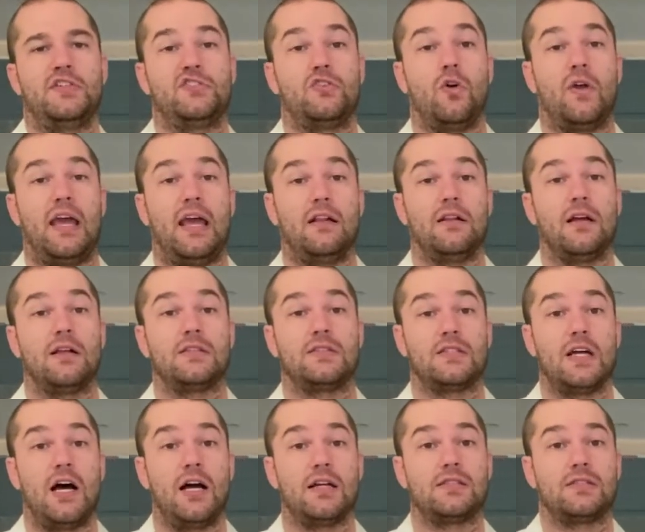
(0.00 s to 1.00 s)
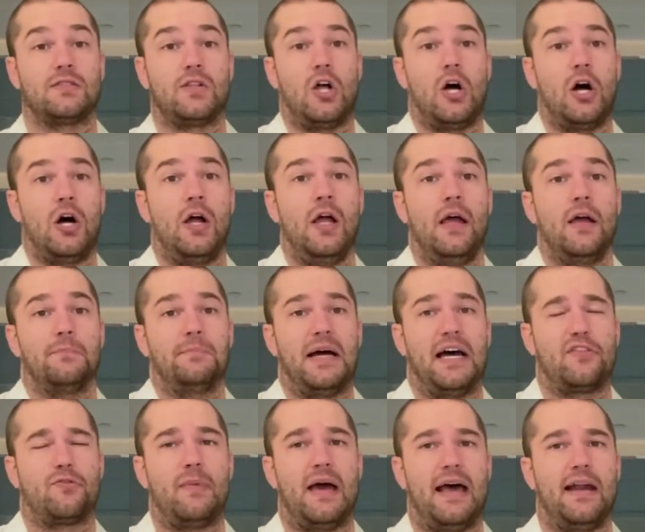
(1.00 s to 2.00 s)
So Gay-Lussac's law
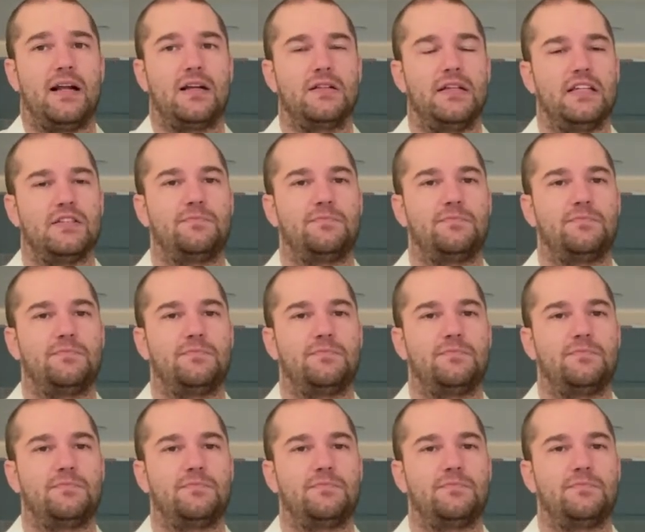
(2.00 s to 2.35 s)
mathematically